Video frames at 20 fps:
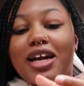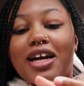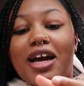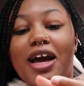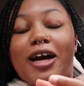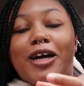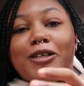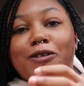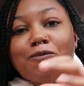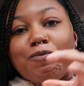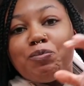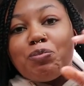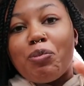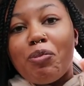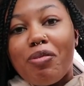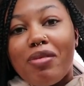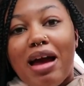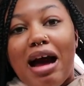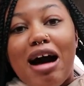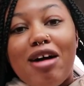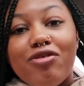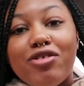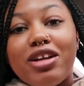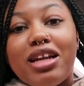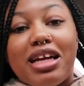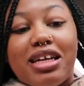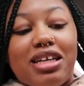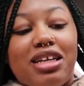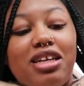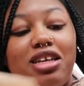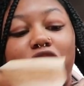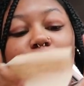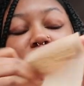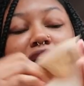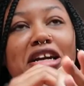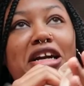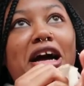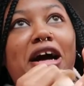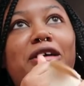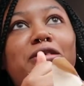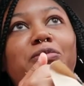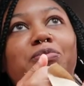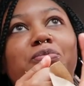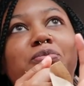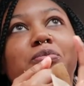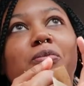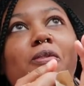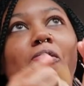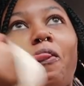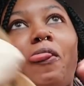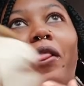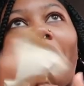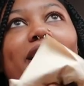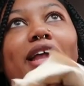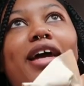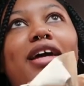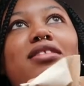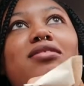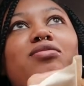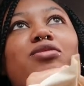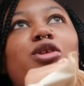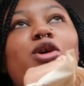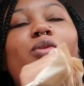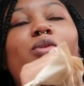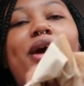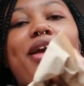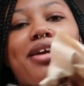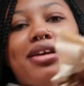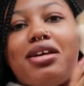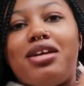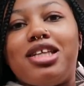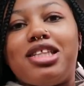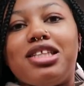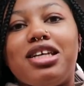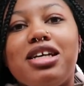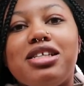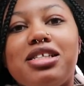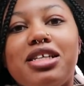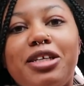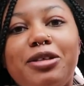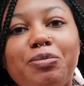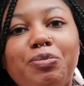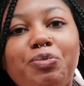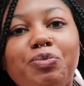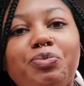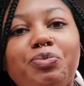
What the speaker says: And I feel like Keith right now. Like, the way Keith does it,